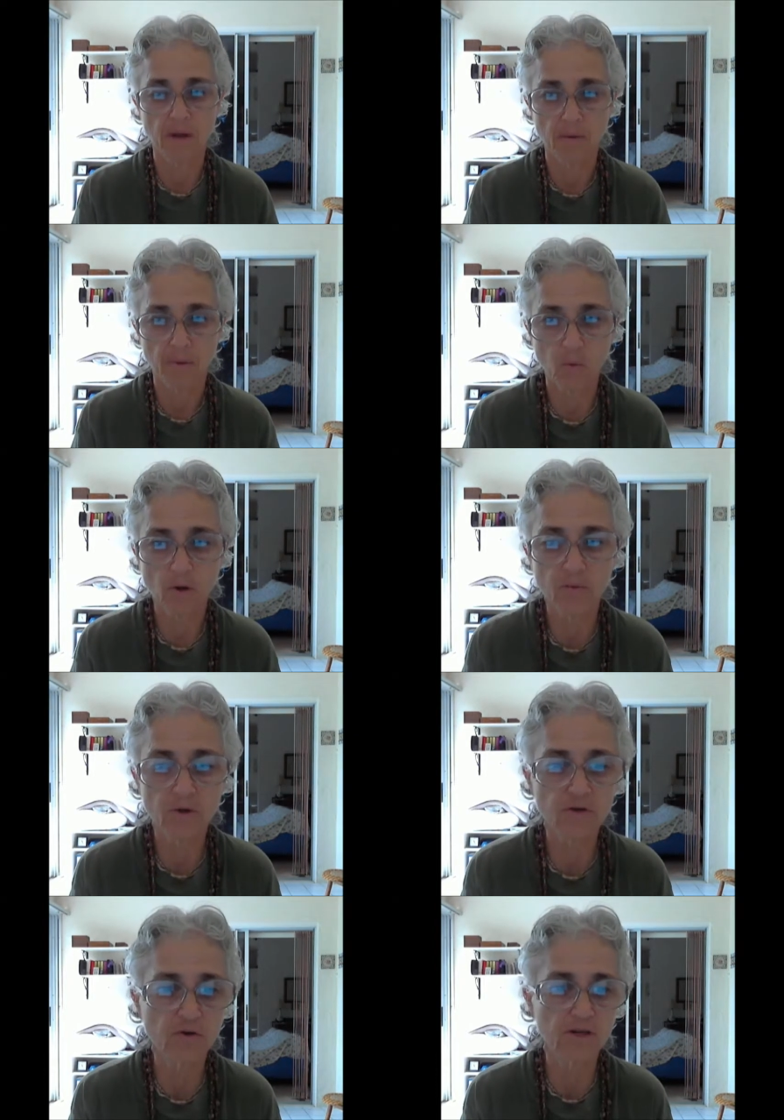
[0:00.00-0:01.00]
but when we
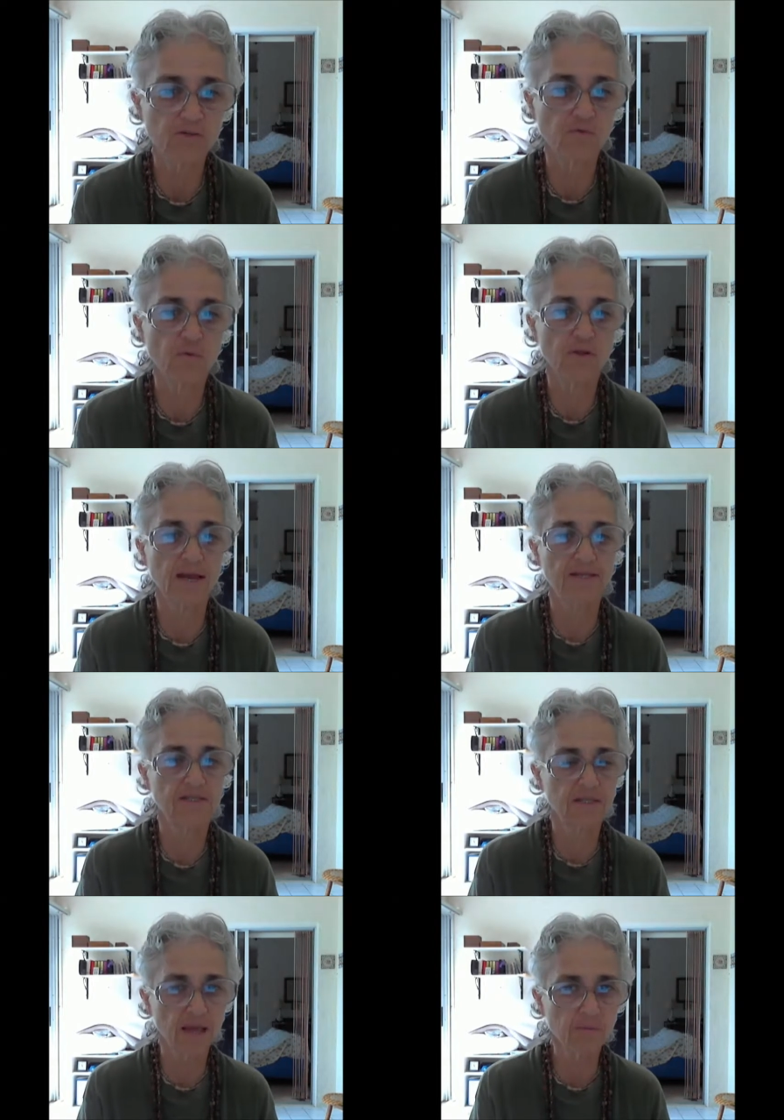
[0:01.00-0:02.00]
transfer that
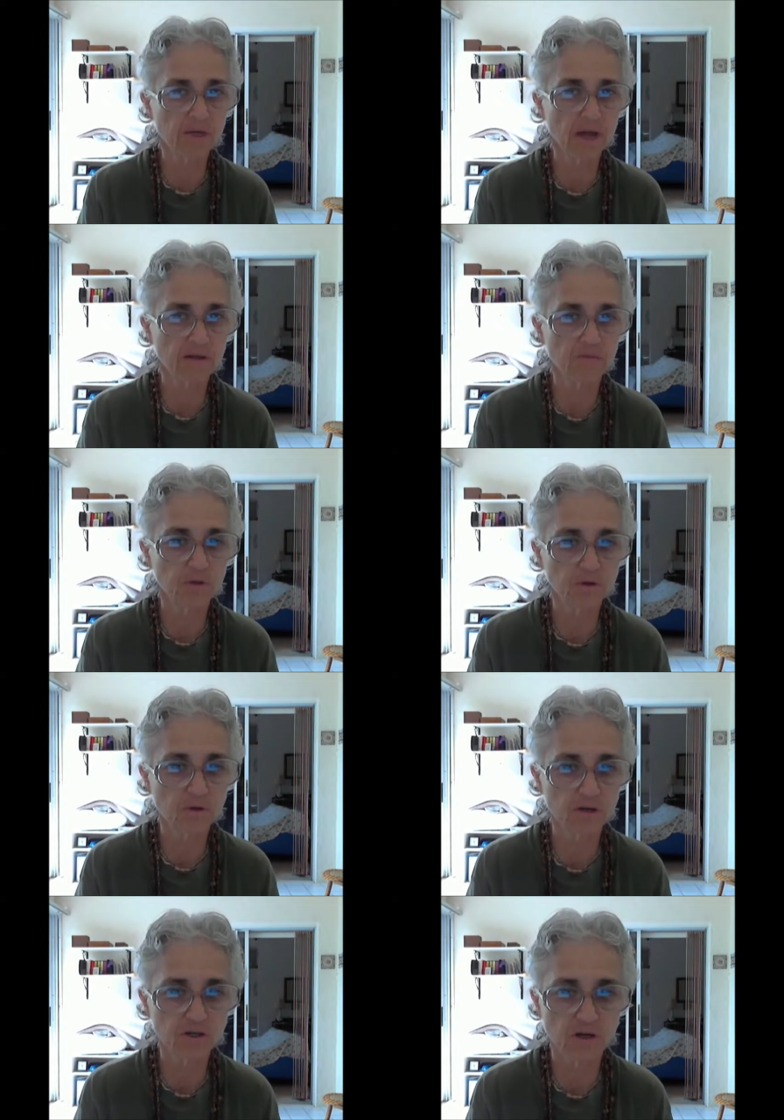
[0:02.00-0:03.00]
same attachment to
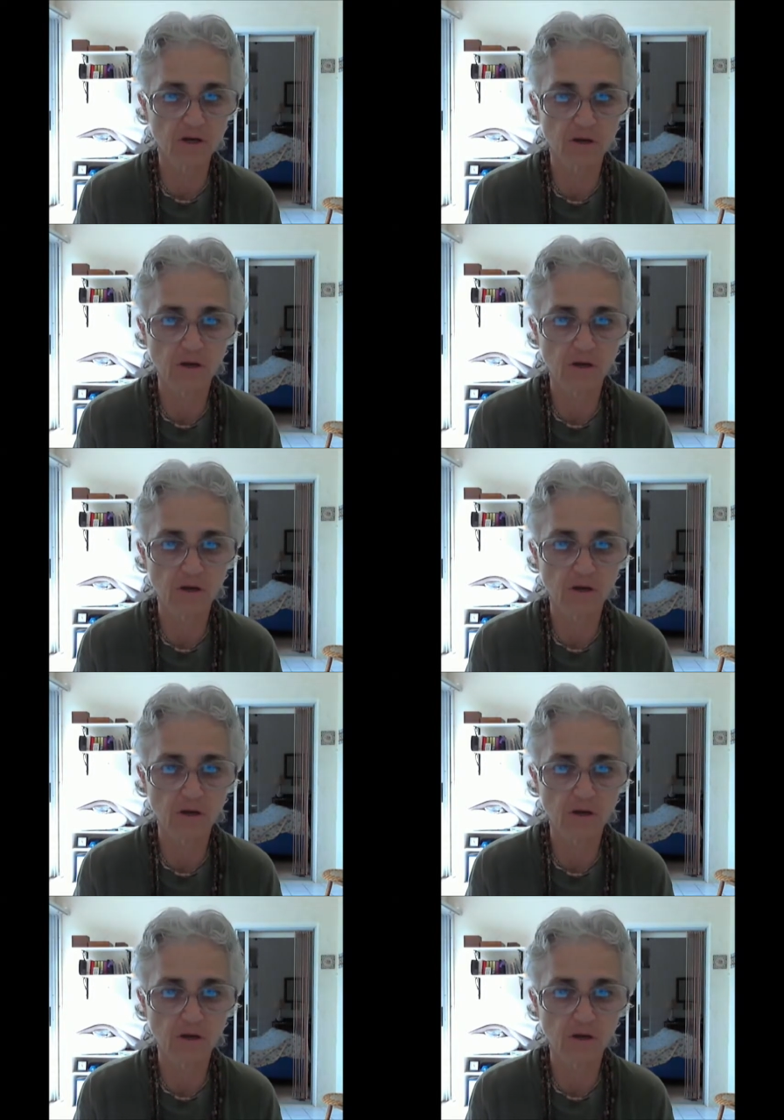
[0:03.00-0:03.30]
Krishna,